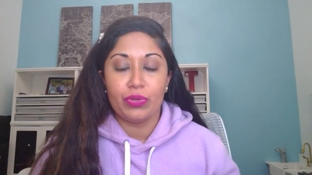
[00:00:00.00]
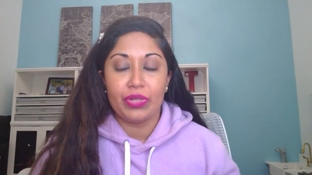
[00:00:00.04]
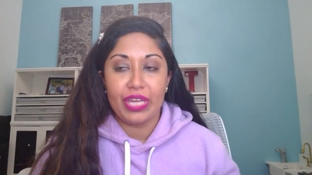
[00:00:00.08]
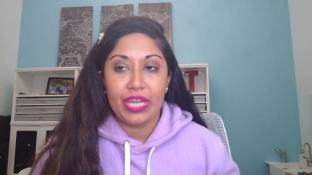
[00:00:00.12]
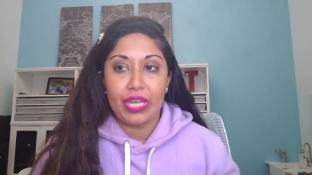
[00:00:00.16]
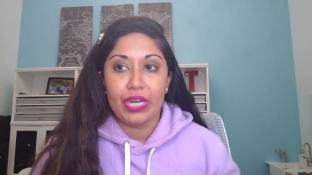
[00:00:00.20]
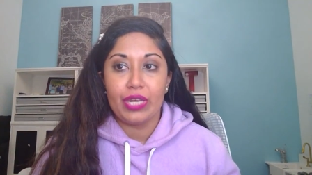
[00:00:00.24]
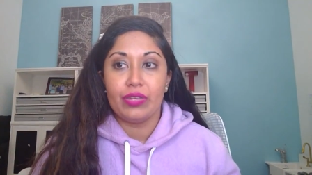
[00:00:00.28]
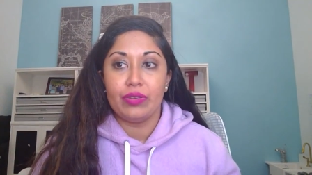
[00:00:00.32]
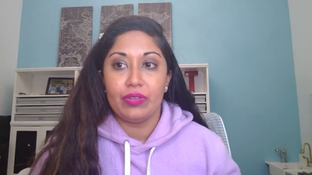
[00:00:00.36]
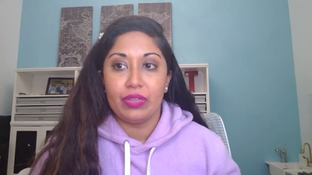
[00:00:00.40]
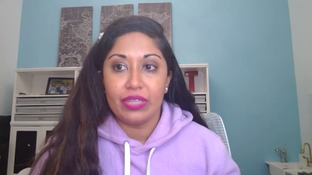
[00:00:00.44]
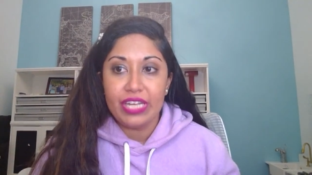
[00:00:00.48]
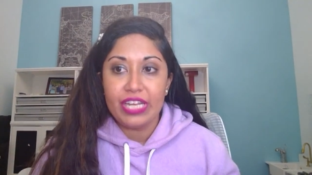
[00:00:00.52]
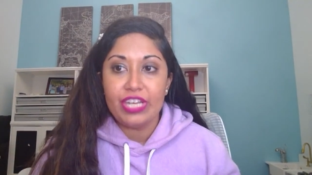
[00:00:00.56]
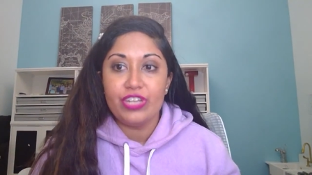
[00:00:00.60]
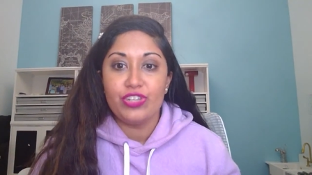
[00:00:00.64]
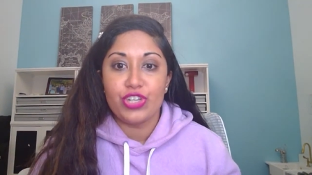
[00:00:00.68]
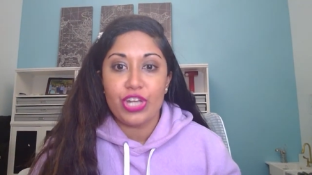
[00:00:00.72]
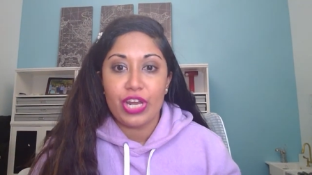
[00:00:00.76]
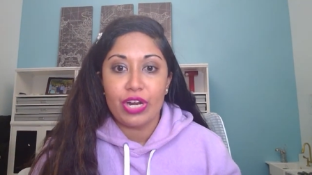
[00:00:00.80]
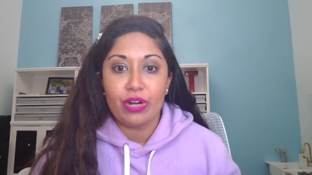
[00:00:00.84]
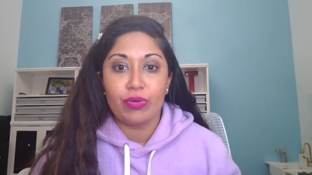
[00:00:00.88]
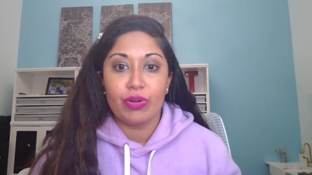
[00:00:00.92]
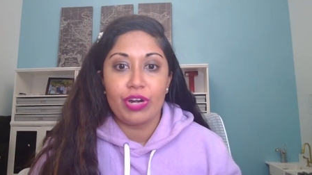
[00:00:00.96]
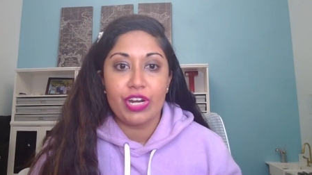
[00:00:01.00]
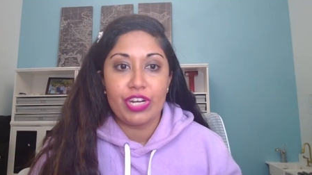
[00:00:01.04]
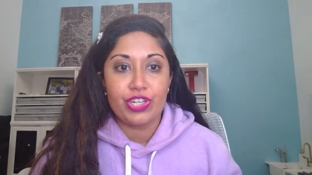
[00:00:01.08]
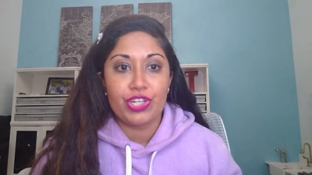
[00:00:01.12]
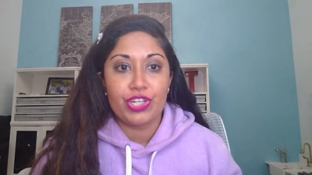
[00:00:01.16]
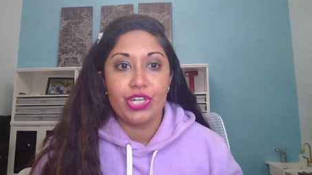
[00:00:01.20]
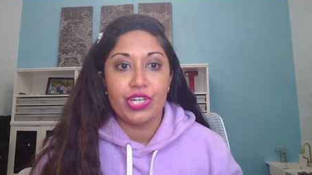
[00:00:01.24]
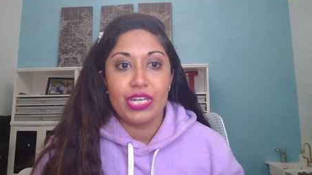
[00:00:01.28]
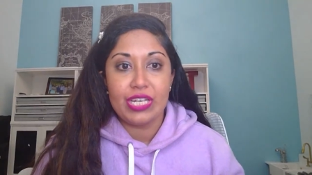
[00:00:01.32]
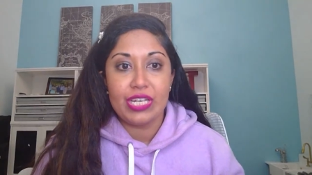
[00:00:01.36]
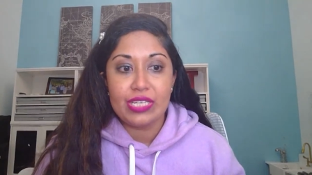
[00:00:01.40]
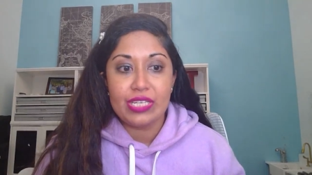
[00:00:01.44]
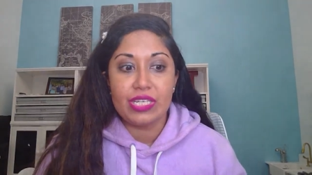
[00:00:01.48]
It, it, lead
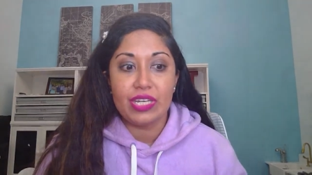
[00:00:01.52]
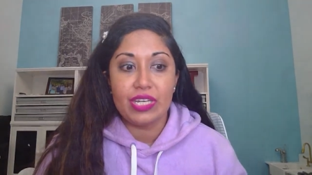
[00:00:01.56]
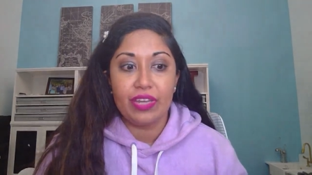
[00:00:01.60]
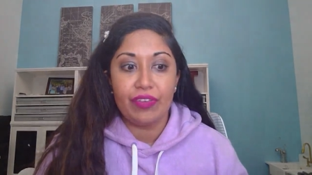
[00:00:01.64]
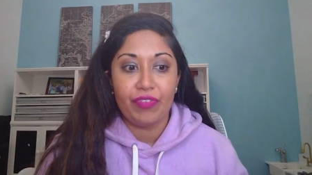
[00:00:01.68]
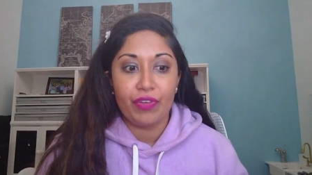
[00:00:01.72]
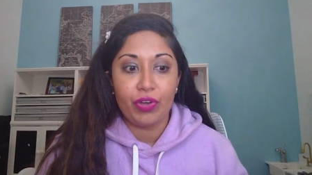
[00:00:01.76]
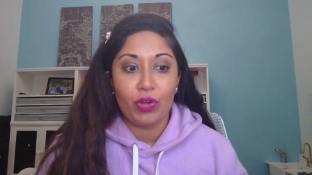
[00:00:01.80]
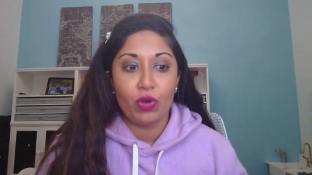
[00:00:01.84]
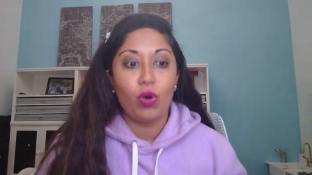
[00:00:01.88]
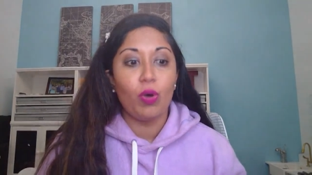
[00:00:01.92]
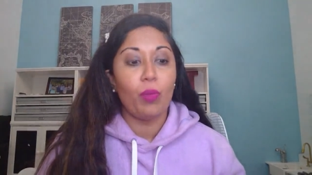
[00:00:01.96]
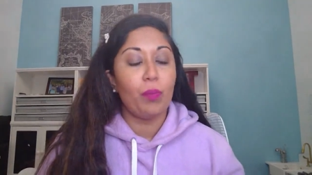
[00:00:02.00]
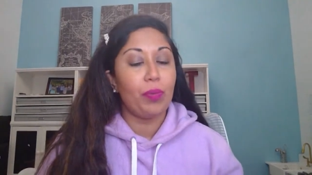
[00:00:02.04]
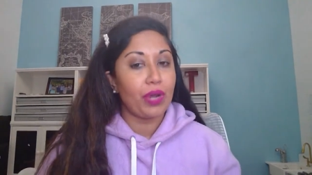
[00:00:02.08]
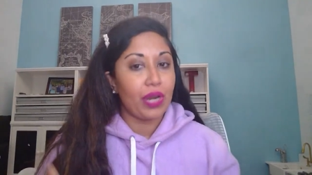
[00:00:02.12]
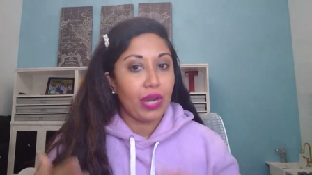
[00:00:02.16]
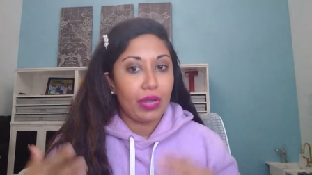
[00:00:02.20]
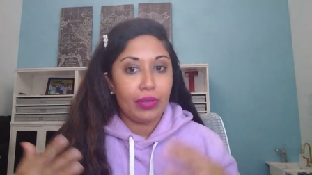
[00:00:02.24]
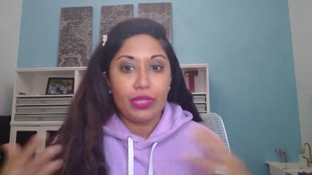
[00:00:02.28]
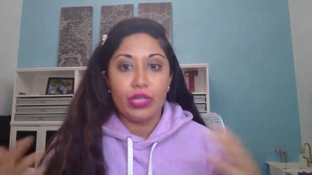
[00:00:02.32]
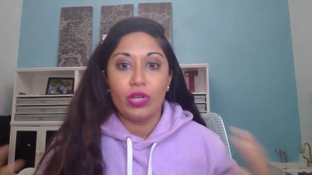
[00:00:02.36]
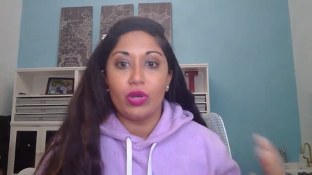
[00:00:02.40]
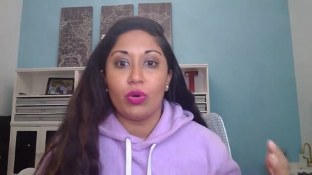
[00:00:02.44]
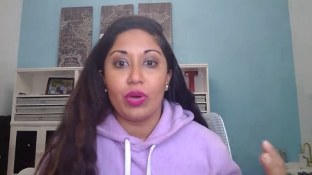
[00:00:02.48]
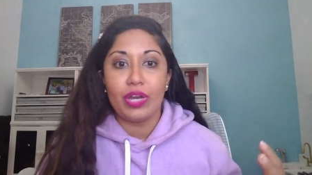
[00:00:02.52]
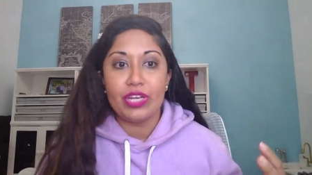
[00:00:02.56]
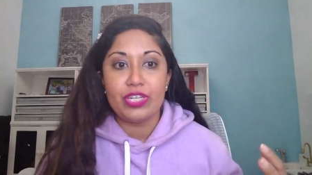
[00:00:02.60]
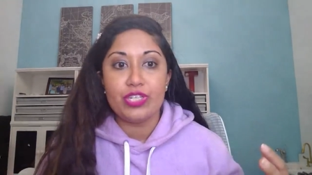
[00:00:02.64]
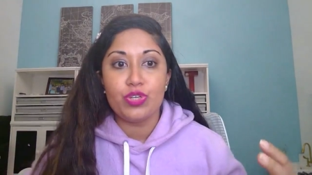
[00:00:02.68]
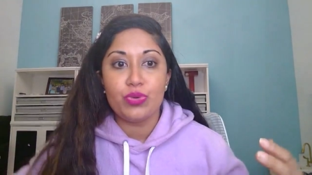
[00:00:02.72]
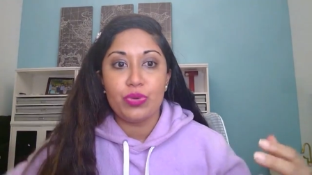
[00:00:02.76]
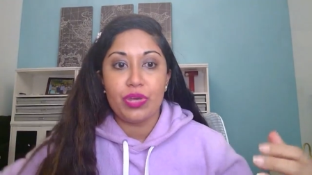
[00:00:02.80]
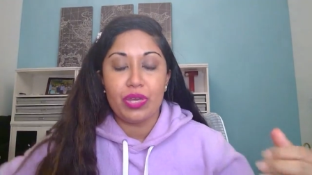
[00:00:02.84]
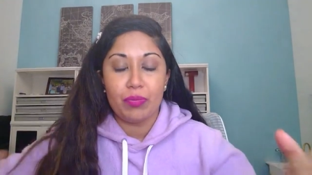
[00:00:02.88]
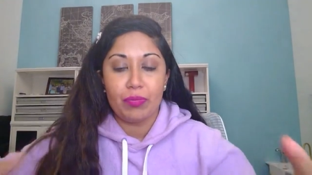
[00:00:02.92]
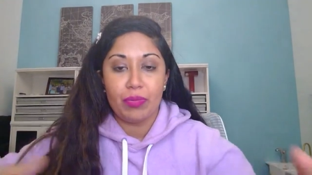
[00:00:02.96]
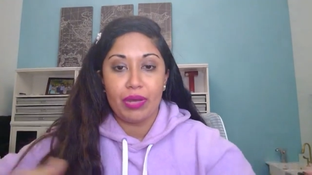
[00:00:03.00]
generation is difficult, but I, you know, I do
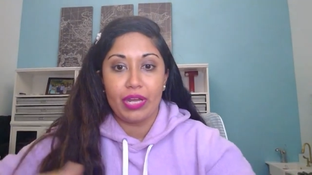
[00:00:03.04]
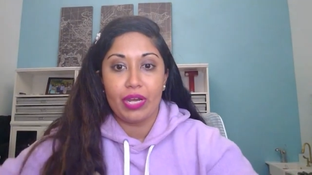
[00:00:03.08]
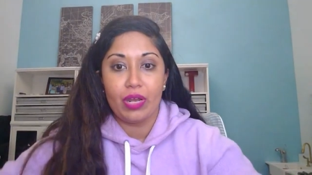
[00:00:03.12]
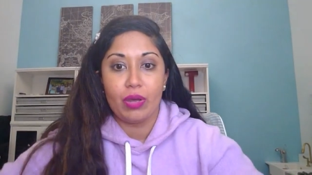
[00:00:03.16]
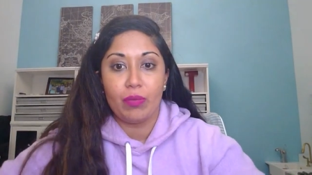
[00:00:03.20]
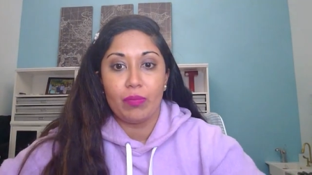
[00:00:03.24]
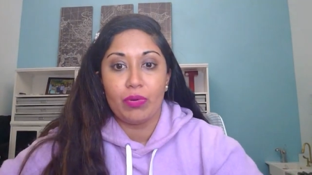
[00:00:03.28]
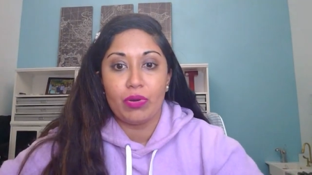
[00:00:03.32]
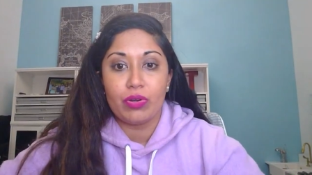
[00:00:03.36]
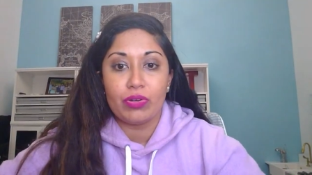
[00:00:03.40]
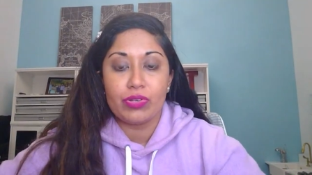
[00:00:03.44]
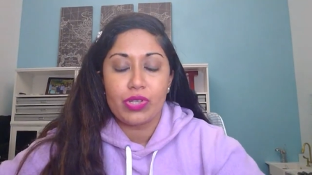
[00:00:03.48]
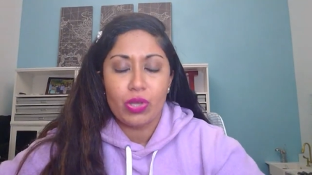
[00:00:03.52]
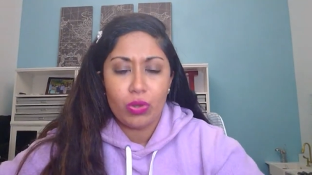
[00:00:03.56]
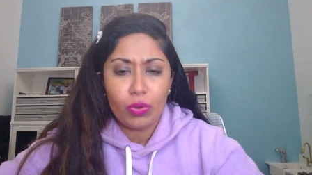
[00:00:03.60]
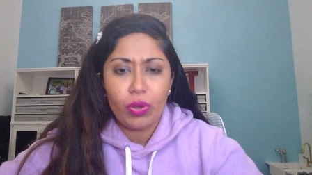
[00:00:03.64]
hit my numbers.